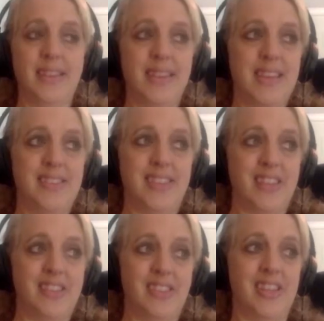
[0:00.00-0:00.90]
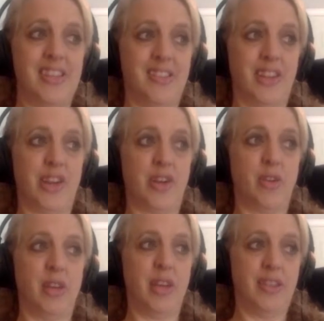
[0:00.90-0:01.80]
I think scheduling
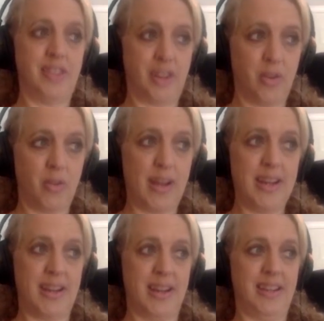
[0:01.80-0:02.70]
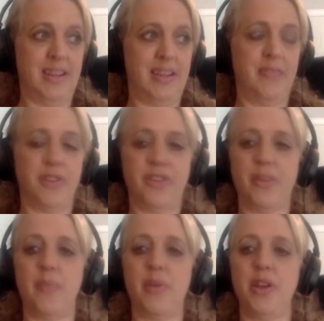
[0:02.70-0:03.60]
it's a great idea for
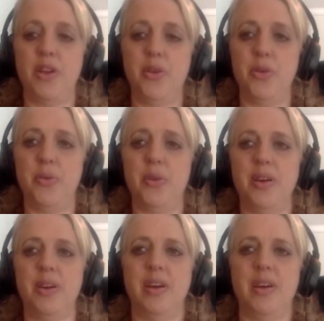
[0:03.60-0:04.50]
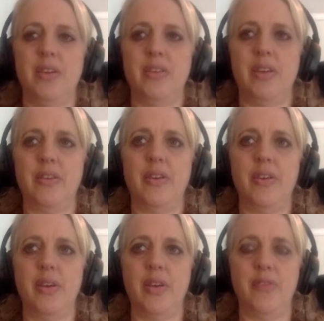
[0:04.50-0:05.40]
someone who,
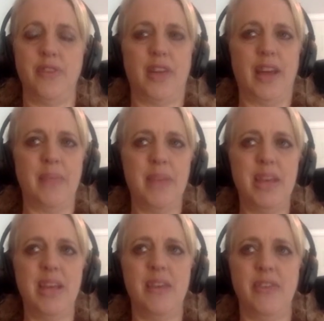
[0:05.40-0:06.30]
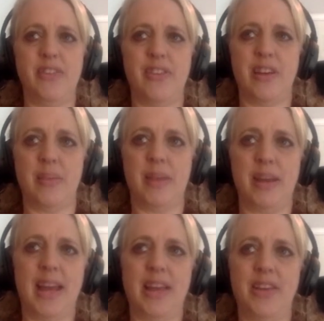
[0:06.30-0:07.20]
if you're like me, if it's not on my
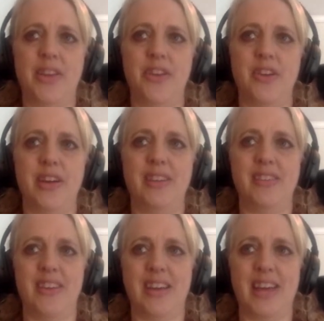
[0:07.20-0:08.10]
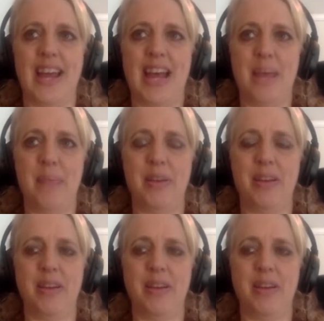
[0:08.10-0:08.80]
calendar, it's not going to happen.